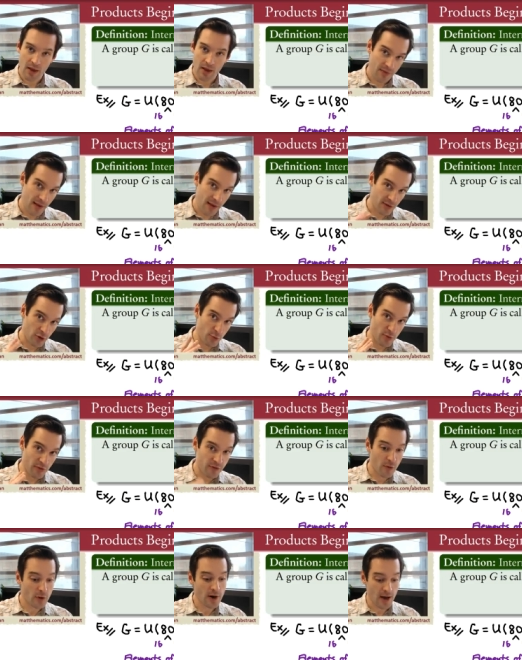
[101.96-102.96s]
That's a group of
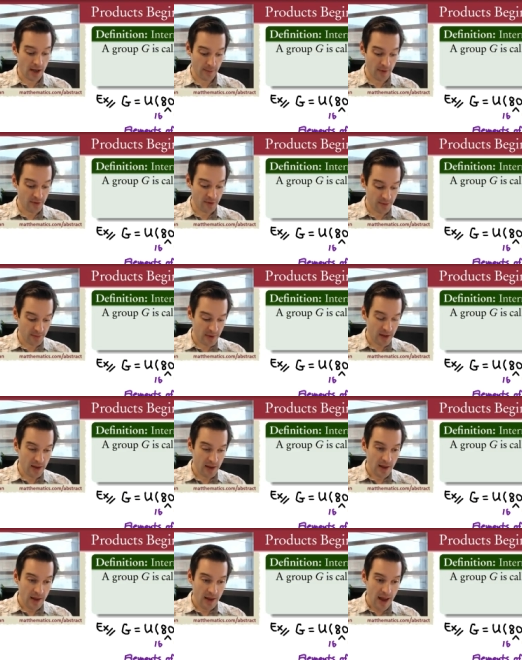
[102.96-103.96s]
four elements,
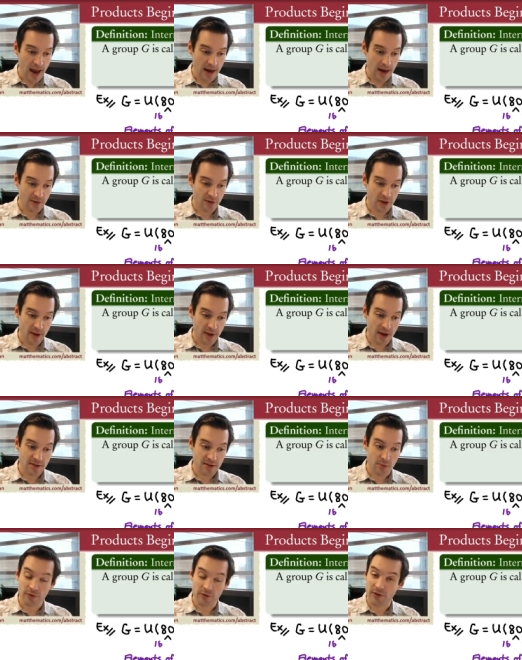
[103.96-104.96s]
and it's going to be
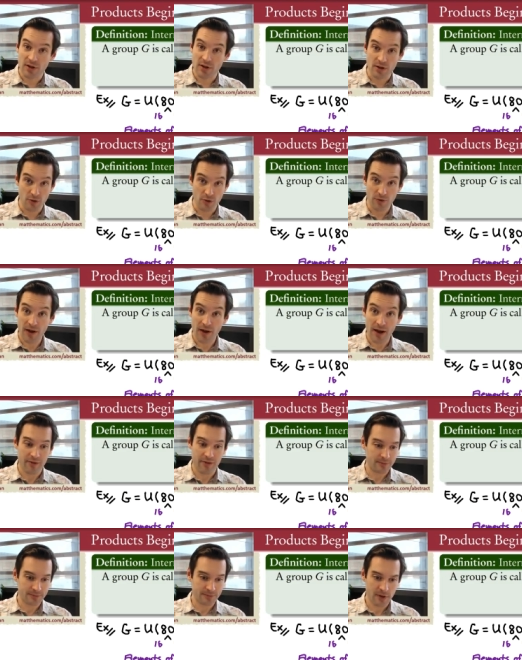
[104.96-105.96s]
isomorphic to U5.
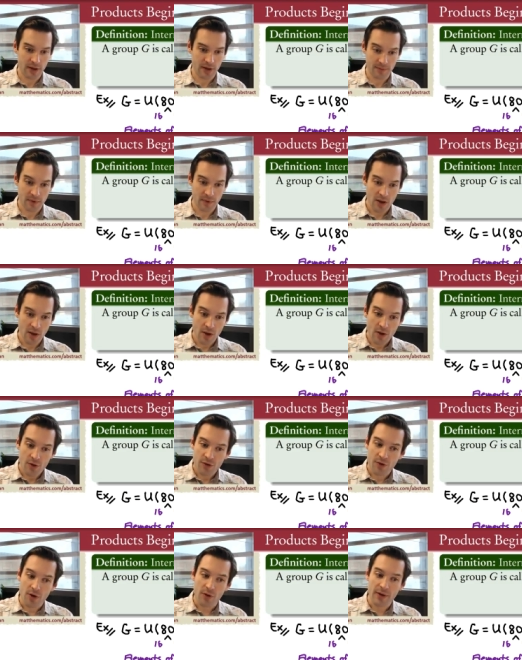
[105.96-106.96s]

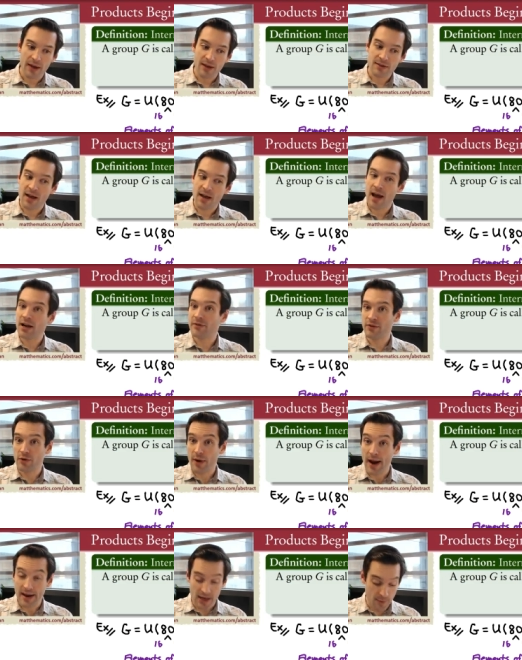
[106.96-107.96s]
So inside of
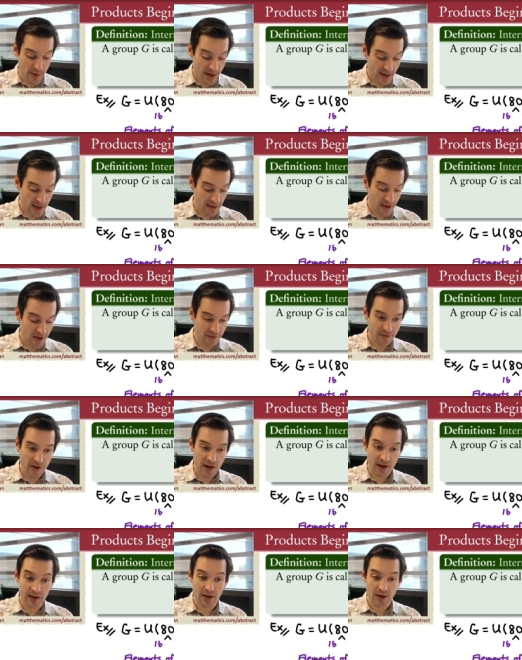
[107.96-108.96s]
U80, we can
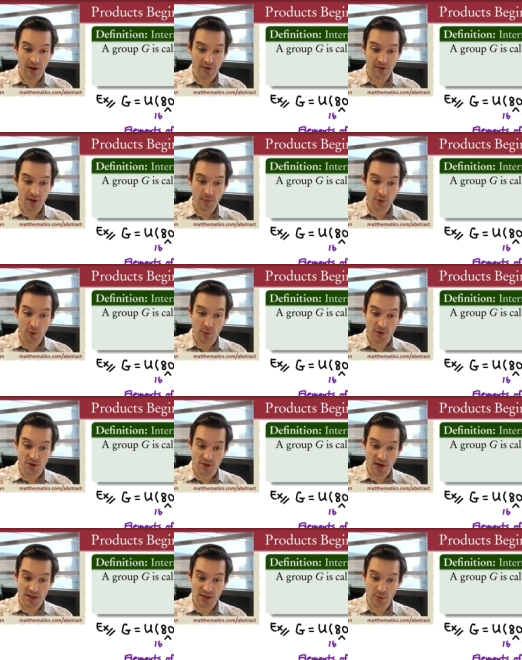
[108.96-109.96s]
identify a subgroup which
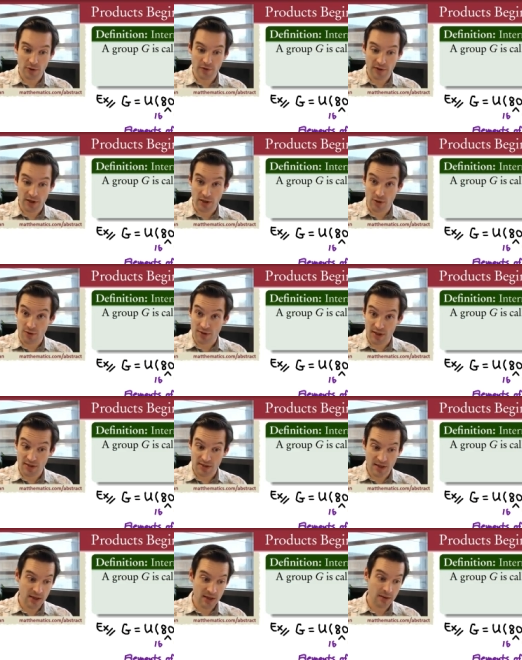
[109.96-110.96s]
is isomorphic to
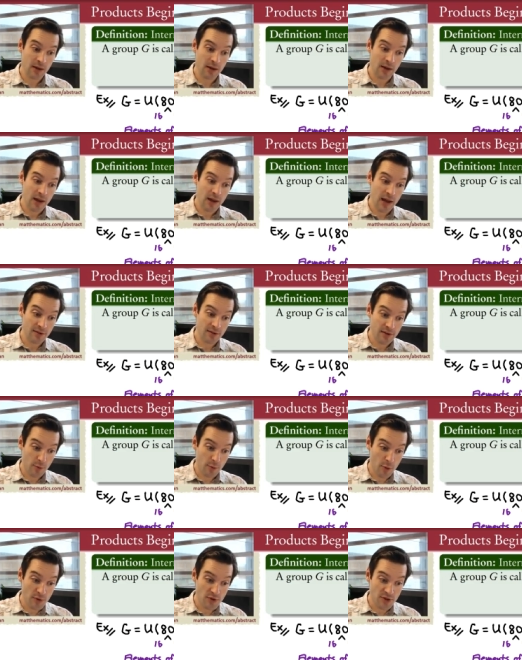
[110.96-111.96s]
U16 and a
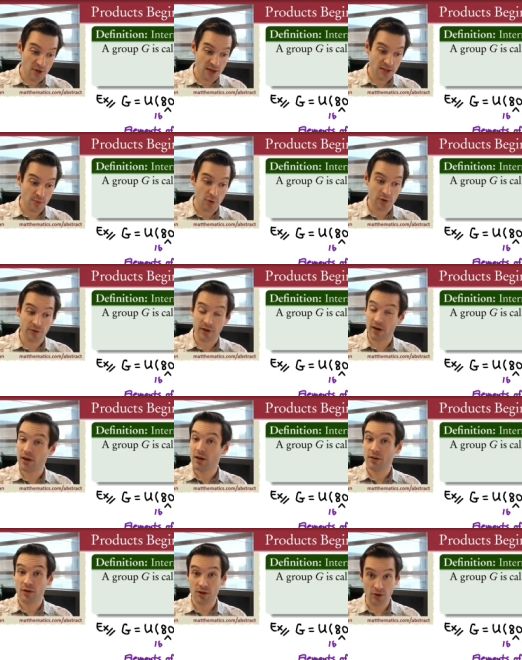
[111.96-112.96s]
subgroup which is isomorphic
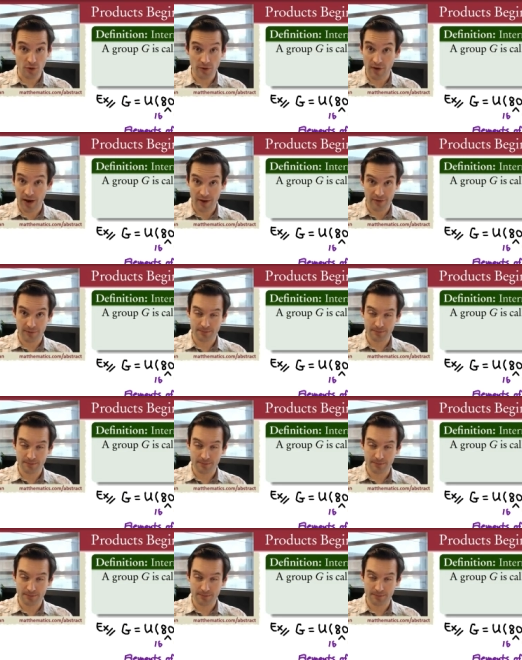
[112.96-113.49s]
to U5.